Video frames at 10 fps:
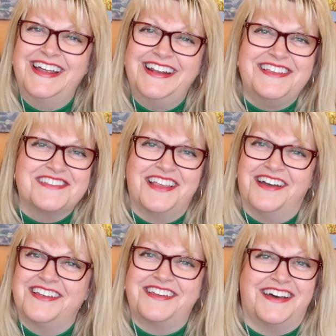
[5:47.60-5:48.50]
He's
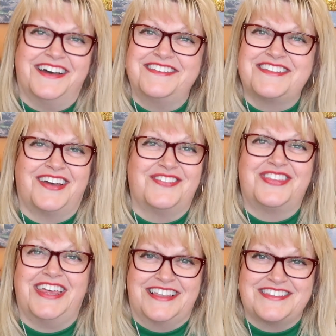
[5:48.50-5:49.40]
like, I don't
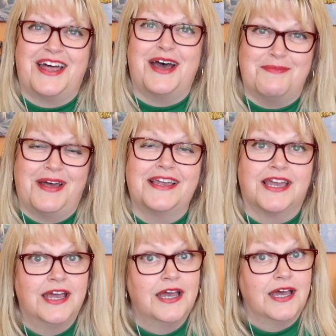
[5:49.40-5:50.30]
think so. I'm
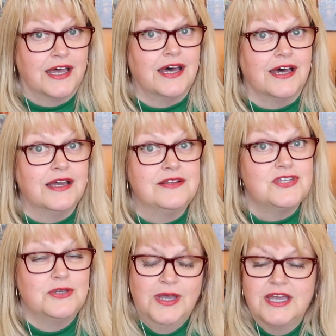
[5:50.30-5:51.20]
like, I
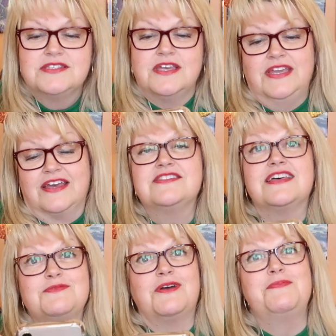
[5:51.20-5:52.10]
do. So yes,
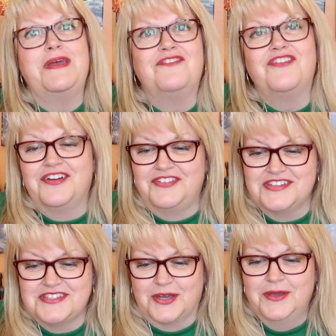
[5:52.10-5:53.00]
that's where I'll be in 5
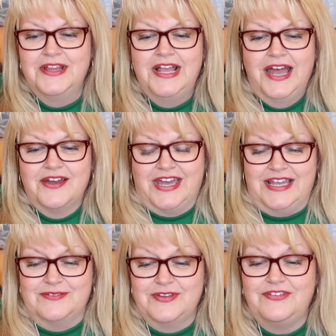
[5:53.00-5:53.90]
years time.
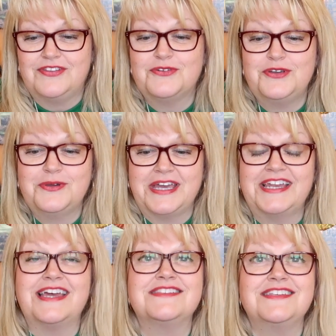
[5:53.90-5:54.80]
Okay, if you thought you were going
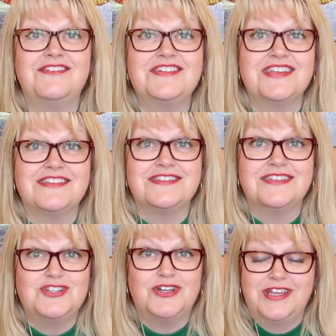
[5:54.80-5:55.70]
to get a serious
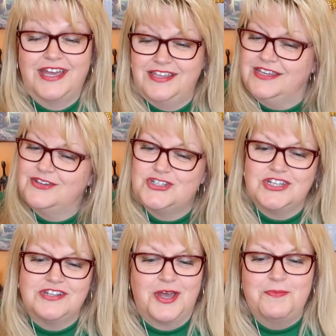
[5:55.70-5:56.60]
answer, Julia, you
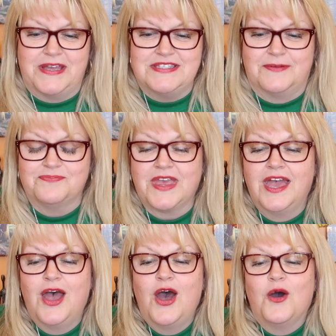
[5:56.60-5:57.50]
should know better.
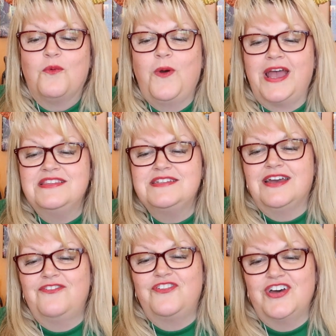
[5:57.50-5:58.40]
When did
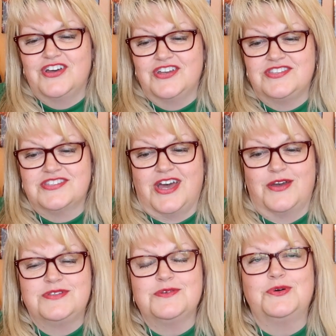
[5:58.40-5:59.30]
I first
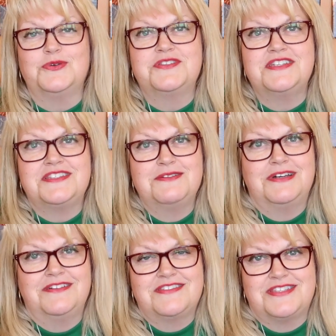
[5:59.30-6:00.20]
go to Walt Disney
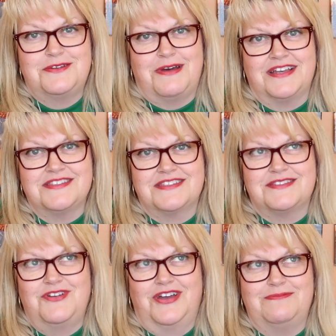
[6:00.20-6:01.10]
World? Sue
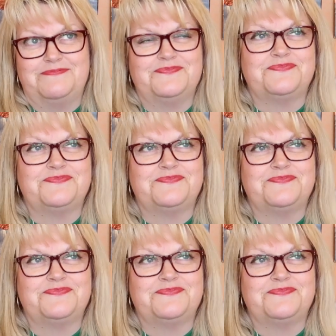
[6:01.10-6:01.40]
asks. Right.